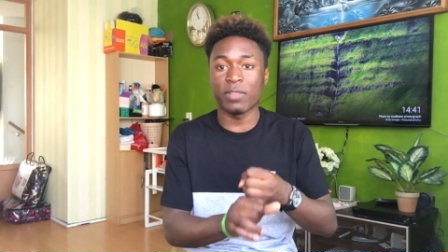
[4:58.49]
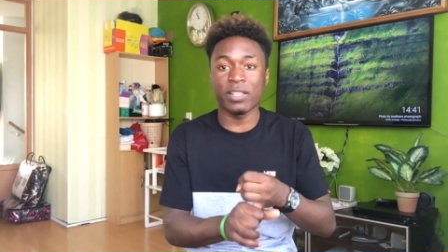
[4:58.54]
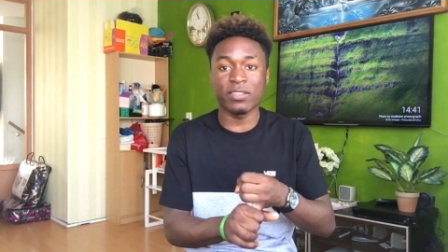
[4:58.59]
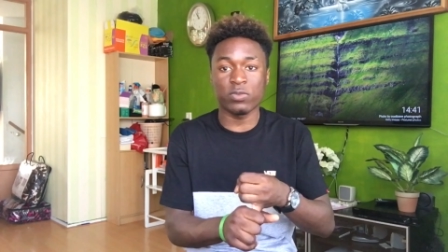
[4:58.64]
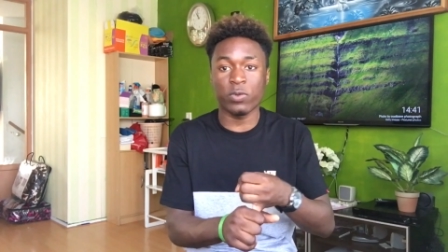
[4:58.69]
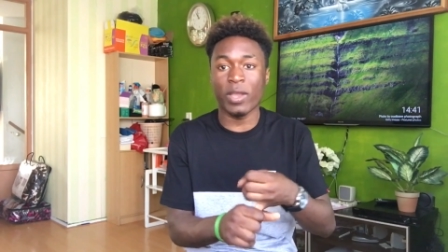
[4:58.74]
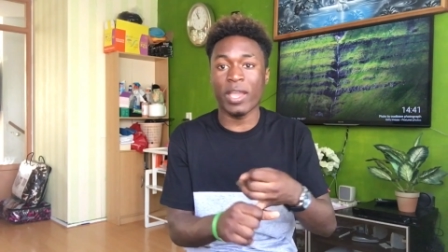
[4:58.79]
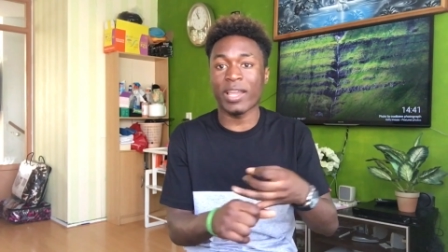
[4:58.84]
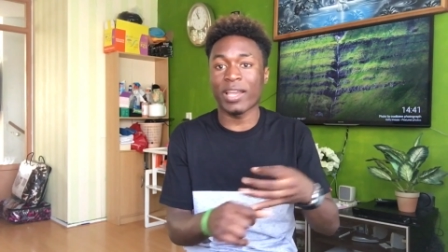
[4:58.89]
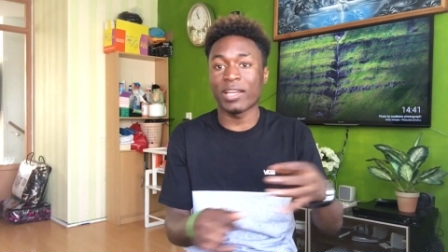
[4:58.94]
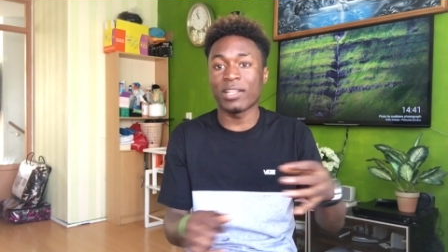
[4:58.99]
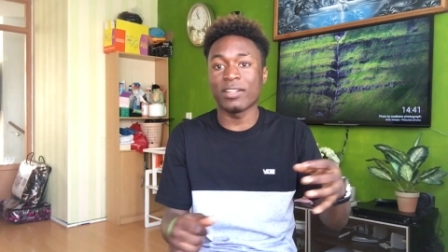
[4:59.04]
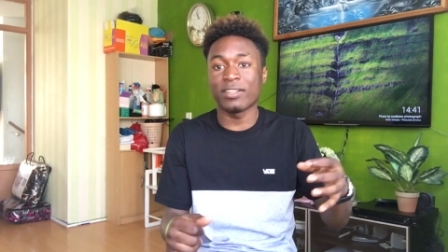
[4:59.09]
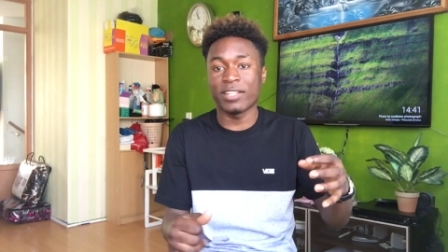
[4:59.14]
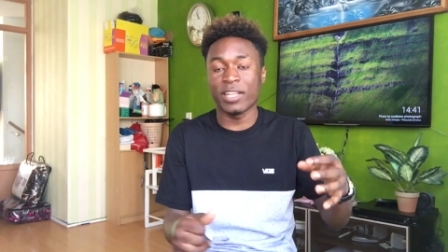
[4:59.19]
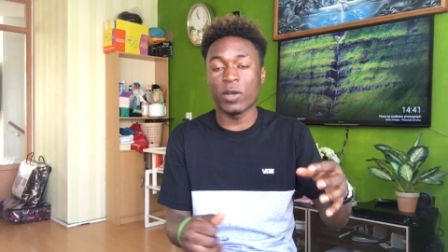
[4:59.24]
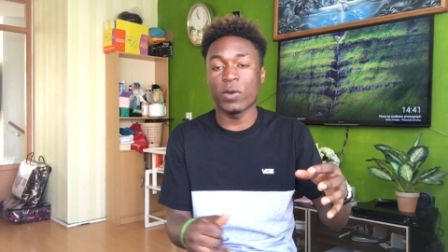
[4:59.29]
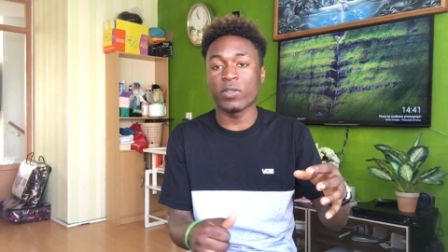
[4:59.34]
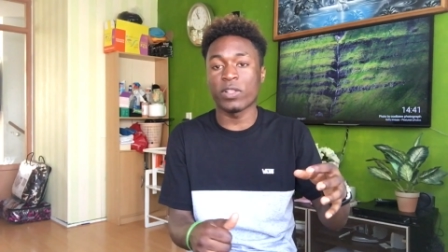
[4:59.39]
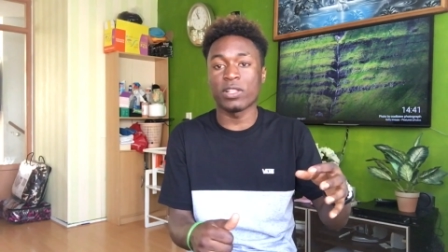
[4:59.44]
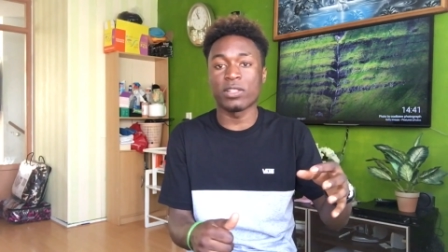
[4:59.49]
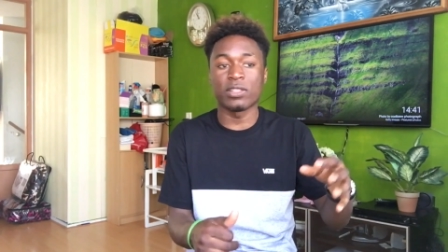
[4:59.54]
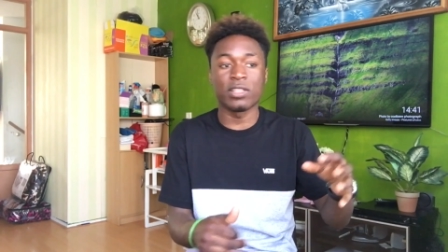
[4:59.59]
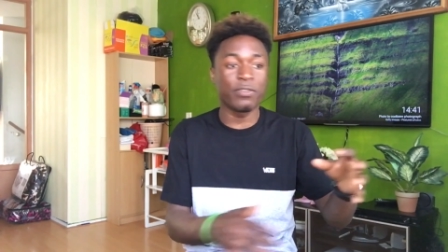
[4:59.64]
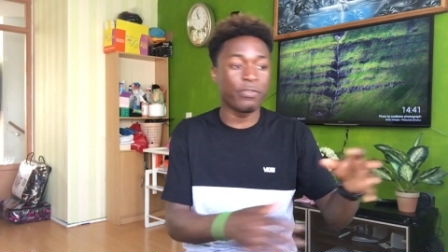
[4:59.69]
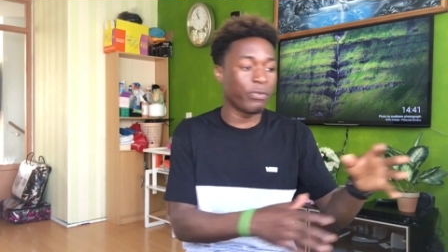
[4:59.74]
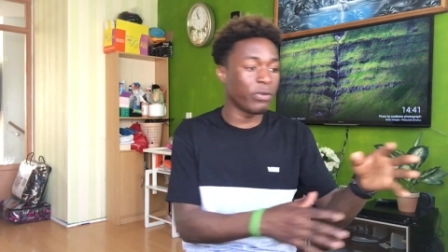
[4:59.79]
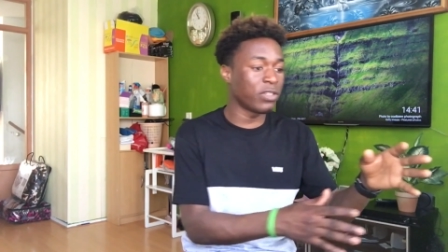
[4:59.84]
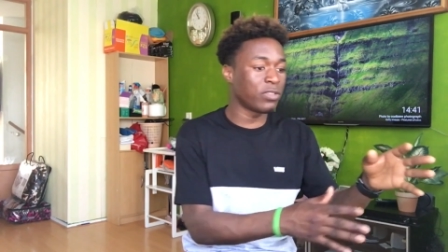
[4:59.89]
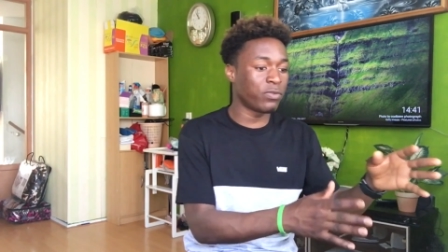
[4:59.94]
that's why i can't tell the
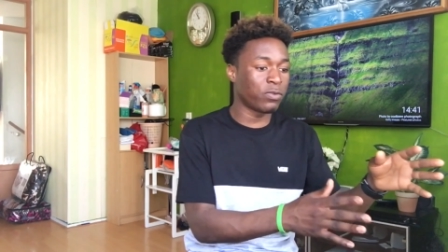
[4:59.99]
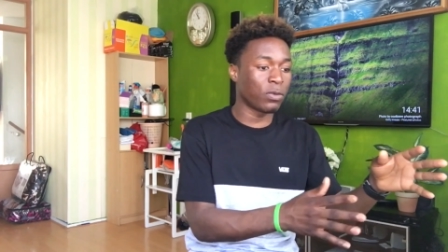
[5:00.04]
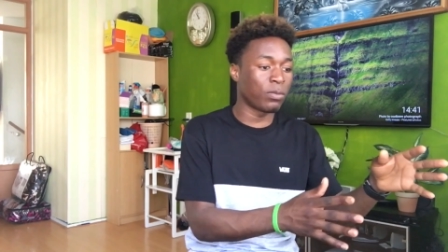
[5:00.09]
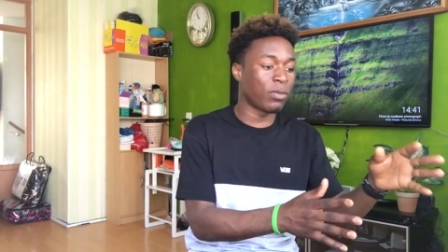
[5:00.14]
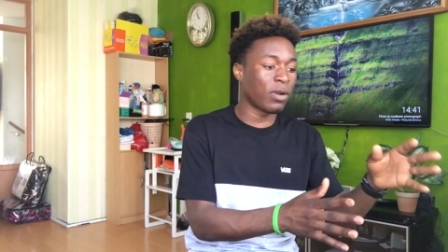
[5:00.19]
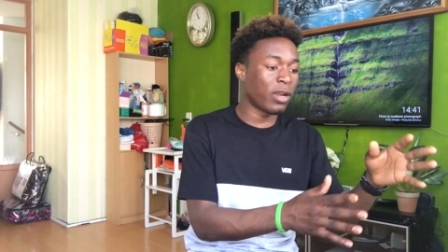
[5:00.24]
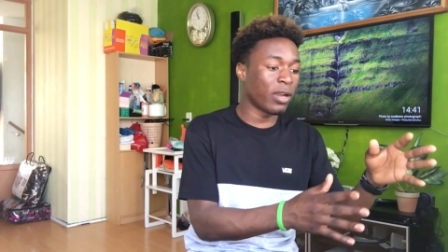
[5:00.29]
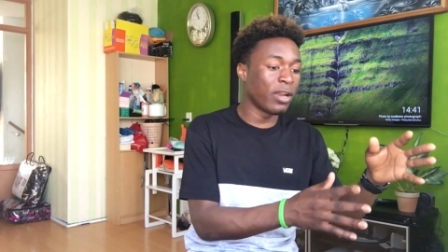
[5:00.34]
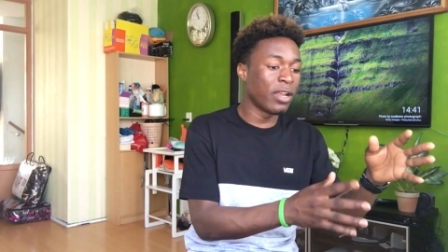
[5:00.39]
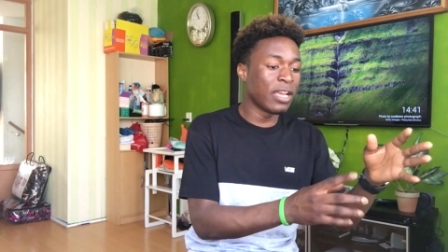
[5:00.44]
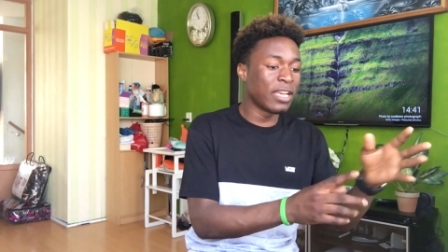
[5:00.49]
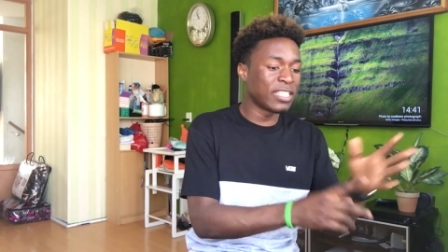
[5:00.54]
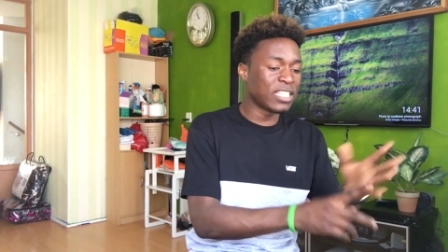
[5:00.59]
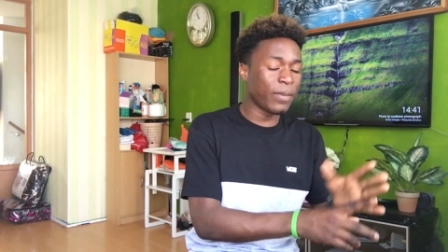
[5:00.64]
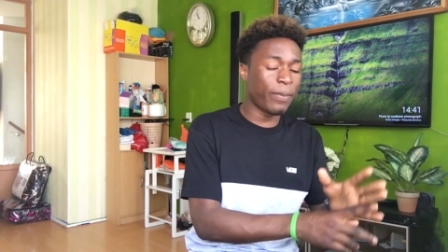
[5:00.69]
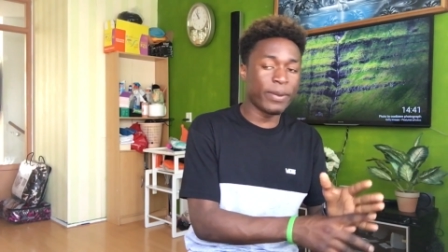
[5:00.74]
difference from our uh,